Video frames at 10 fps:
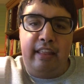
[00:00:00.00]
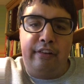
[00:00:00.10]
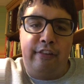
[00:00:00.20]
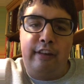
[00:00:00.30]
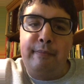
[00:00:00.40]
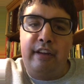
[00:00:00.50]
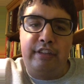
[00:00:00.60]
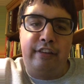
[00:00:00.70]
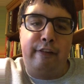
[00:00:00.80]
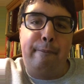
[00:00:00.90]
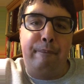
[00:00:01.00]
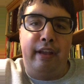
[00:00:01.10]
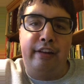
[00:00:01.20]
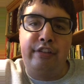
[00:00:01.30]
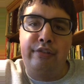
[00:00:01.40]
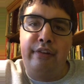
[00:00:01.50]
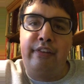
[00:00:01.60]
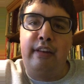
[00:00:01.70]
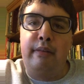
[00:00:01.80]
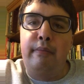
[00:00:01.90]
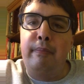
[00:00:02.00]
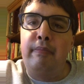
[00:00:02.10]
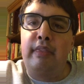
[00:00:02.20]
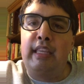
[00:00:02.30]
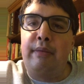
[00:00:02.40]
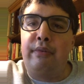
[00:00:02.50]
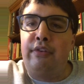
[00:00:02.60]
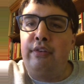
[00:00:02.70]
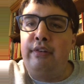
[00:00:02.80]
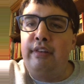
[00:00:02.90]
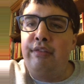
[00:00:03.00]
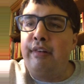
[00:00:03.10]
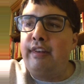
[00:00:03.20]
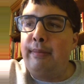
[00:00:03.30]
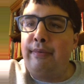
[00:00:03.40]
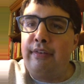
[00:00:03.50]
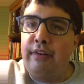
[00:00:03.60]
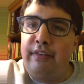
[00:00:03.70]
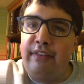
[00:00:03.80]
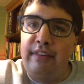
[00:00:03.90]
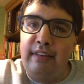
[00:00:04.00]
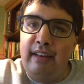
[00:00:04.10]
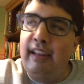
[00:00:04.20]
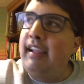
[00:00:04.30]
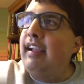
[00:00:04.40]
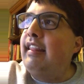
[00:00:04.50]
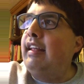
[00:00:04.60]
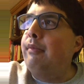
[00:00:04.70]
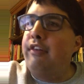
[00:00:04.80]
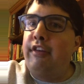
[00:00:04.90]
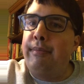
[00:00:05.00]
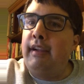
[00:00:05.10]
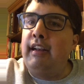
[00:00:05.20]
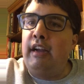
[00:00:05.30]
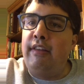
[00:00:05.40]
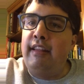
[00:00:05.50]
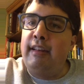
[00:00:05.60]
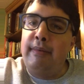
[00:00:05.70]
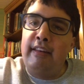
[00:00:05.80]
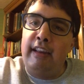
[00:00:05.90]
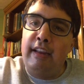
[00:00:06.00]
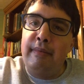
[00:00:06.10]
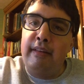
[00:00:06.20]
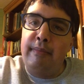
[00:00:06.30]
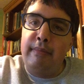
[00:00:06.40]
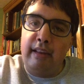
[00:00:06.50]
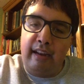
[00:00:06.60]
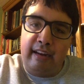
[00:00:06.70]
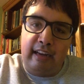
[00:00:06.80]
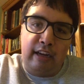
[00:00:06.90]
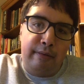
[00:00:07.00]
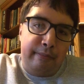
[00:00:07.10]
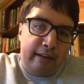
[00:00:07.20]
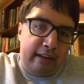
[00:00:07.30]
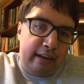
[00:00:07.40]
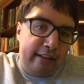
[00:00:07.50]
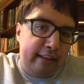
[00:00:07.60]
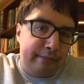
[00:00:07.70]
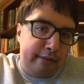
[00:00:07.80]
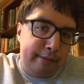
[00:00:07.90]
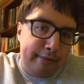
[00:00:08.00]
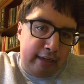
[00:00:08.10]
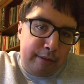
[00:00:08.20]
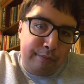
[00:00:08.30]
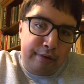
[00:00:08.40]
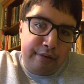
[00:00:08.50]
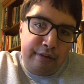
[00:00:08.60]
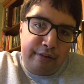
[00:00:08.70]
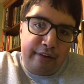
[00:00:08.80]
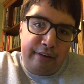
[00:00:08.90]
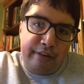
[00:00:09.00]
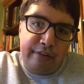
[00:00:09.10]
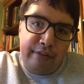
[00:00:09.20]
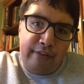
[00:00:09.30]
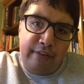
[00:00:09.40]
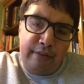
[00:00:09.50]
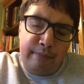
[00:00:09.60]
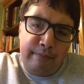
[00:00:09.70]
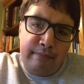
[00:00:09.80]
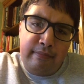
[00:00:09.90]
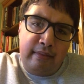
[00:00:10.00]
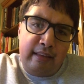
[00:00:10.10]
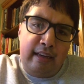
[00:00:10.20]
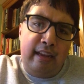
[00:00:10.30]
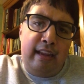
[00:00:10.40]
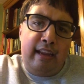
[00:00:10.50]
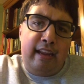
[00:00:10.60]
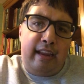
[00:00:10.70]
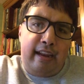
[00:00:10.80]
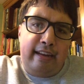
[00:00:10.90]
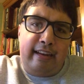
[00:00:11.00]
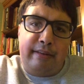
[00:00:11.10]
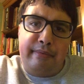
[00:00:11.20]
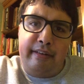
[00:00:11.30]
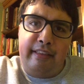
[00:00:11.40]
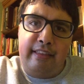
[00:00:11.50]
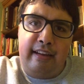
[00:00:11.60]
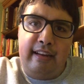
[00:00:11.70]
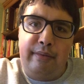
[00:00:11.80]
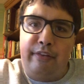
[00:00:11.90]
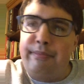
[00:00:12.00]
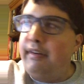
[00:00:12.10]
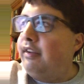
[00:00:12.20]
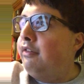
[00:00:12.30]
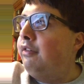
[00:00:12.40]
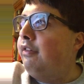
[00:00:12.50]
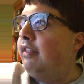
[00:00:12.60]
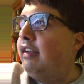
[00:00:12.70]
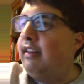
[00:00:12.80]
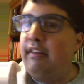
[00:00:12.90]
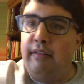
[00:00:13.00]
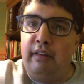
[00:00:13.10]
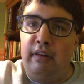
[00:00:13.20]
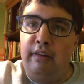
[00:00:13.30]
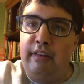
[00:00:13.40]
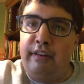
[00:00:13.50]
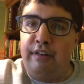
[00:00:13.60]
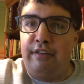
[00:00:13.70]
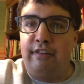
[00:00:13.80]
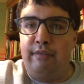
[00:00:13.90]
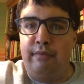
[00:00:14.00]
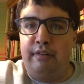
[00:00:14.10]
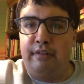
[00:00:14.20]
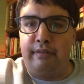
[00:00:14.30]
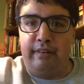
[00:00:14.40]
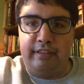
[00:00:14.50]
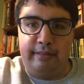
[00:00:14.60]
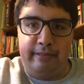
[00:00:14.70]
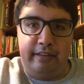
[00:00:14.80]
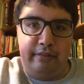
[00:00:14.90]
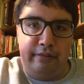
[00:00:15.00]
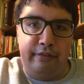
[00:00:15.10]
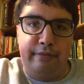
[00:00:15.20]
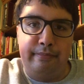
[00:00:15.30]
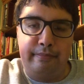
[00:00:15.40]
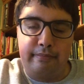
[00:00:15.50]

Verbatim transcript: There are some actually some backstories that that were told throughout the episodes, that were explained how they became and, and how, how they really became the Word Girl characters. And I really thought it was pretty cool that all the characters of Word Girl are actually pretty cool.